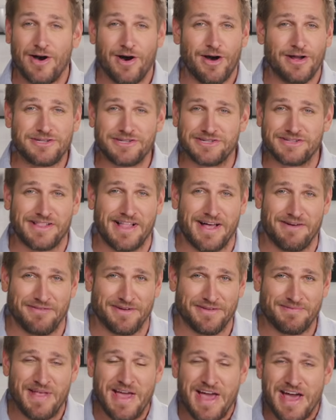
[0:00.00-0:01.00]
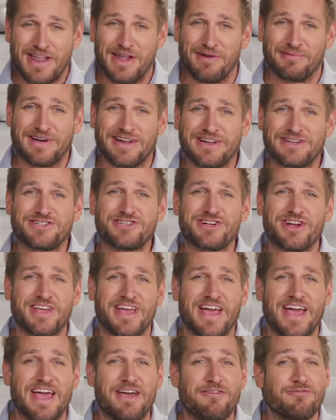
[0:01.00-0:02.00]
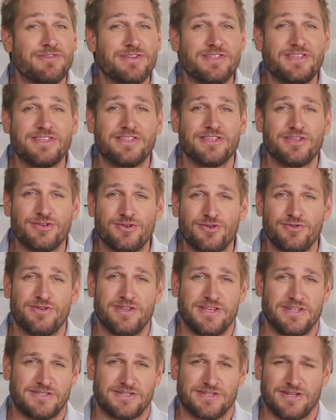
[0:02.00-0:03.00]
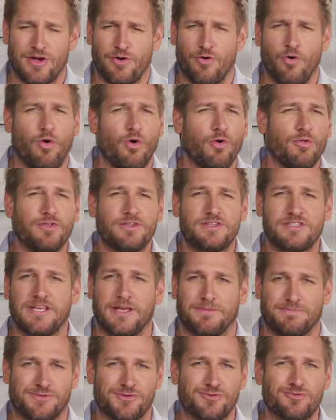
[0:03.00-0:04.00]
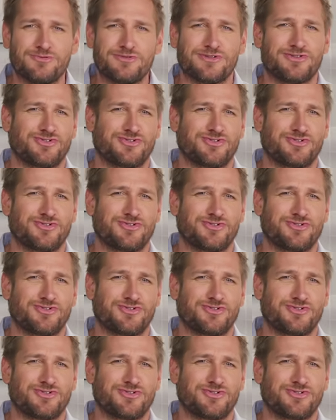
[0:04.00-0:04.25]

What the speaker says: I just love it. Now I'm going to show you everything that you need to know, all the tips, all the